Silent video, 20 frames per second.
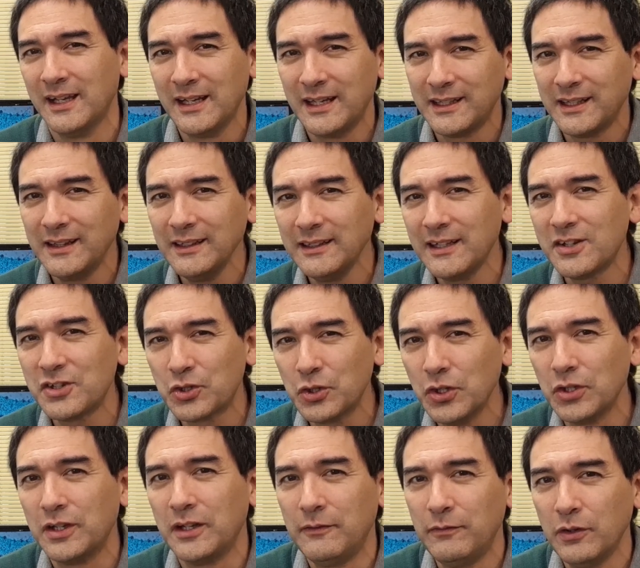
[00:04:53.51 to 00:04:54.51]
And I think that's
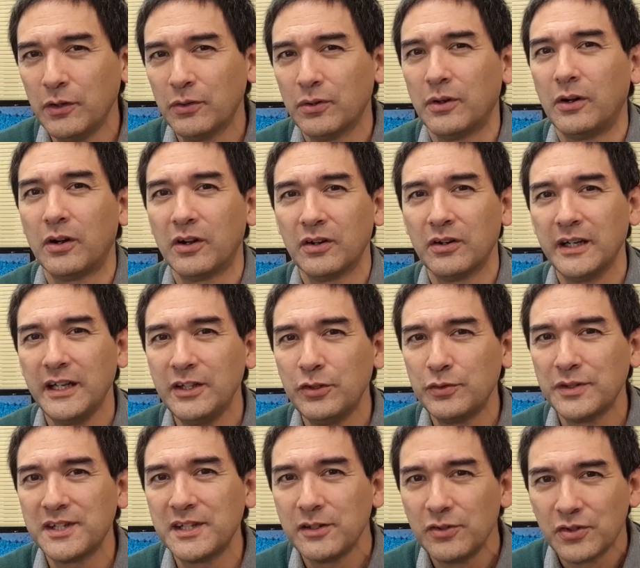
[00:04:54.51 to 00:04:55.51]
good if you are
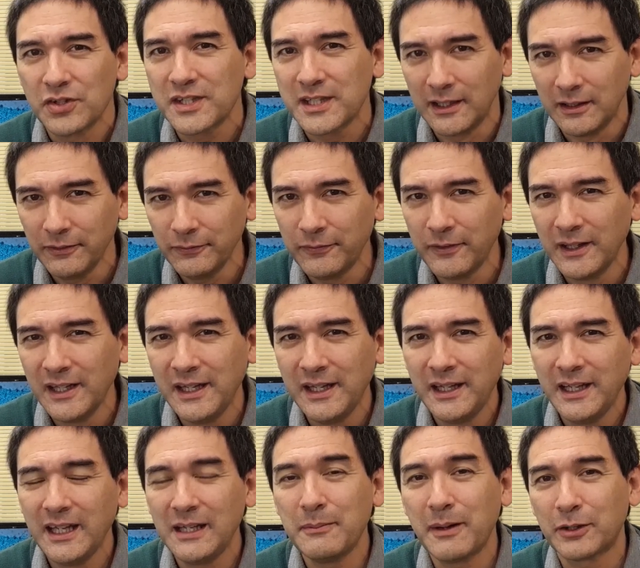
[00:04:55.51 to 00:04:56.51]
interested yourself
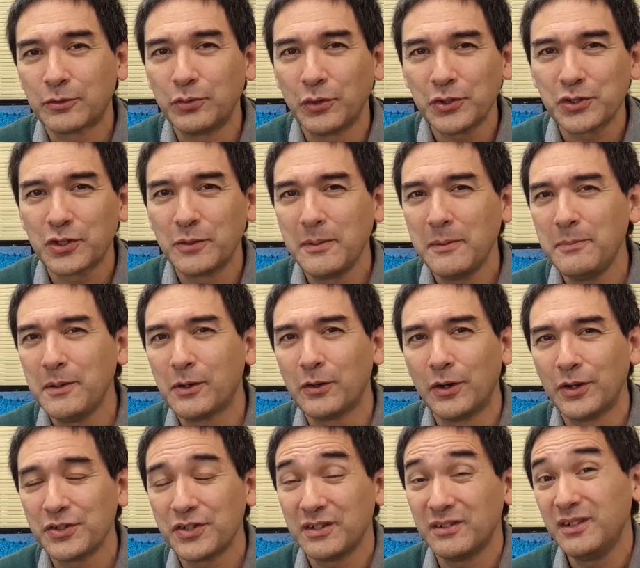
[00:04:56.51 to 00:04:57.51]
in microscopy,
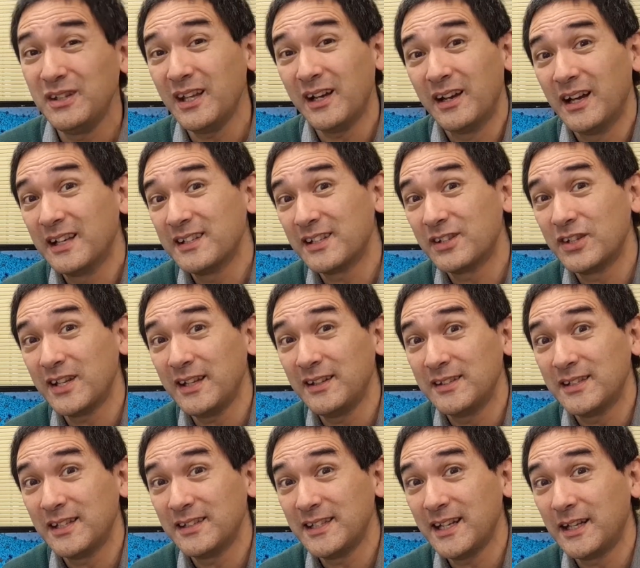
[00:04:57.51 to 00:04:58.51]
because, yeah, as I said,
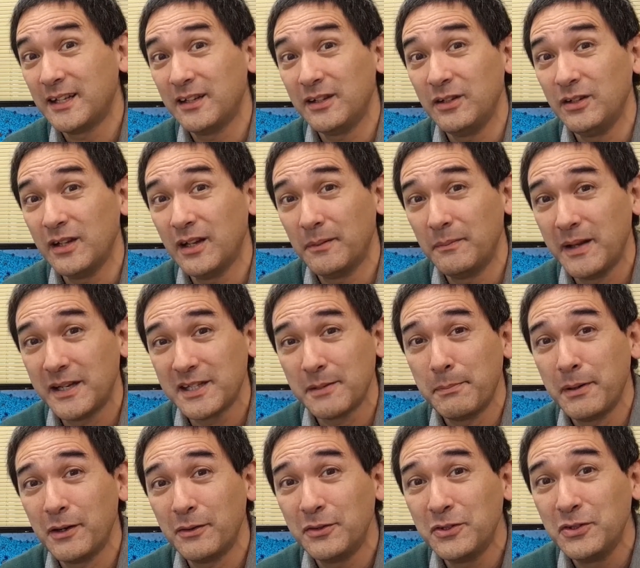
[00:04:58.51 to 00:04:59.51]
said um, as a
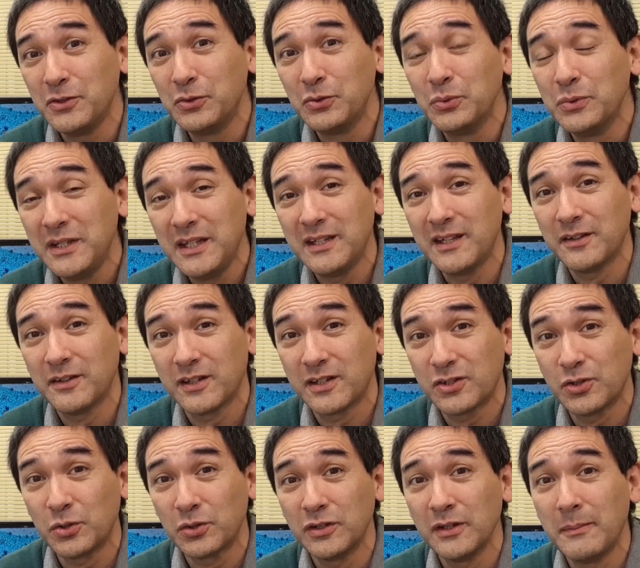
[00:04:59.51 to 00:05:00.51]
parent, you do need a
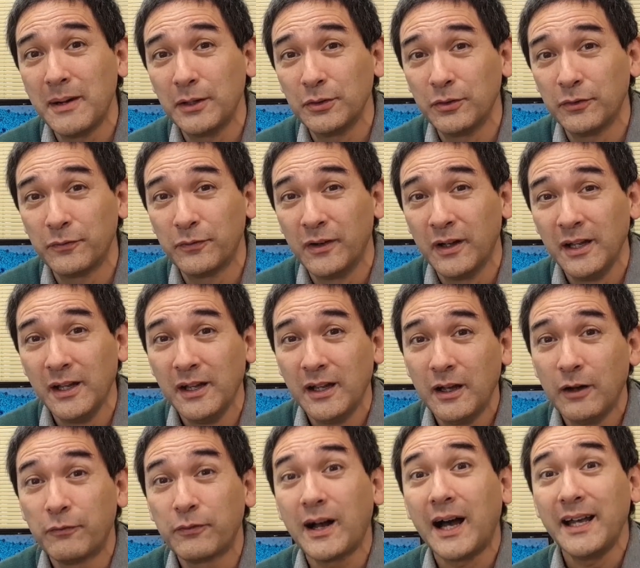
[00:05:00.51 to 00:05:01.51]
certain amount of,
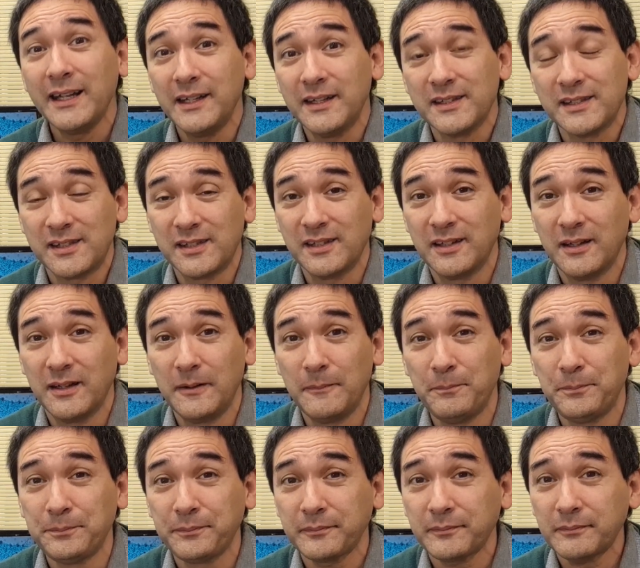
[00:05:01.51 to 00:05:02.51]
of guidance.
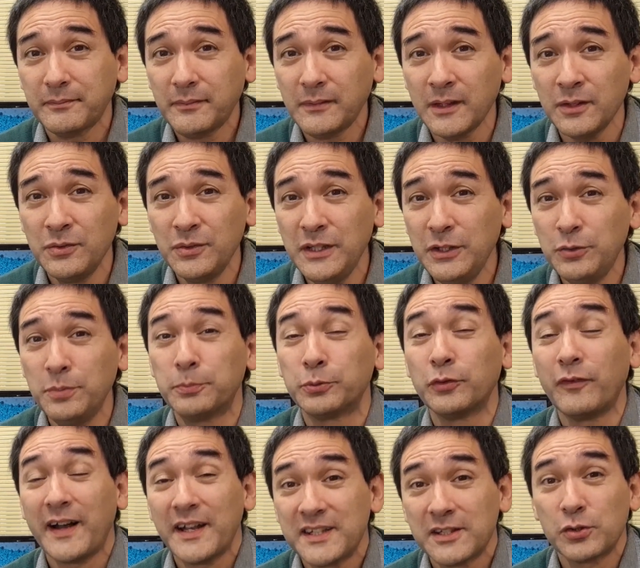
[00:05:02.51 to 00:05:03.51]
Um, you need to
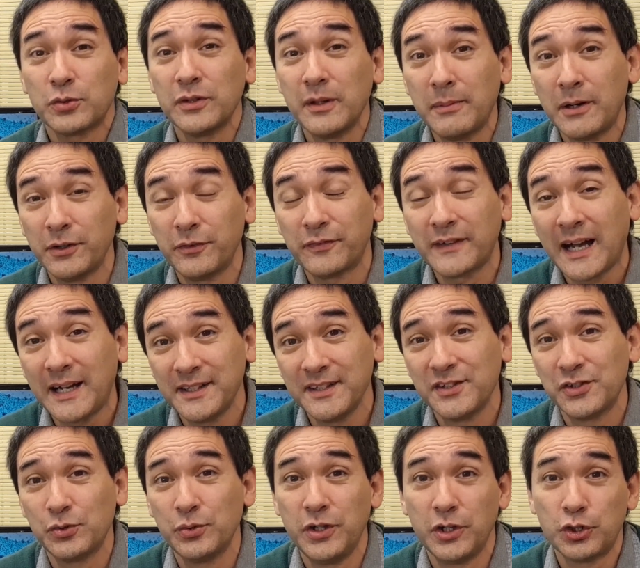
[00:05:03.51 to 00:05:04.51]
provide a certain amount of
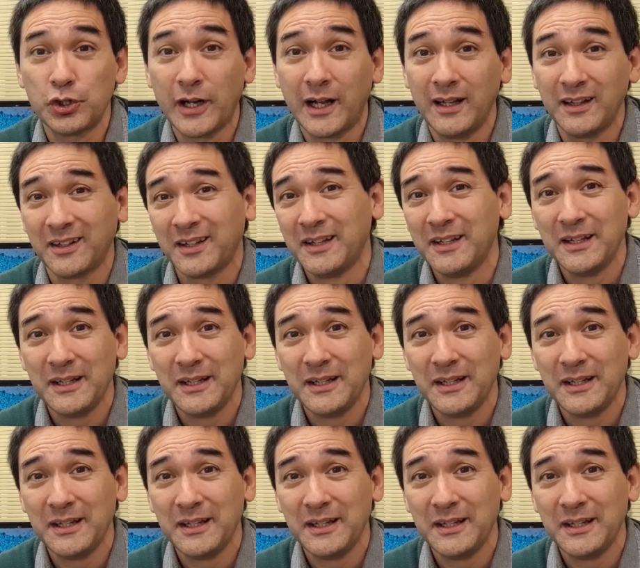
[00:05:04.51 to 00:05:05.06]
guidance to your child.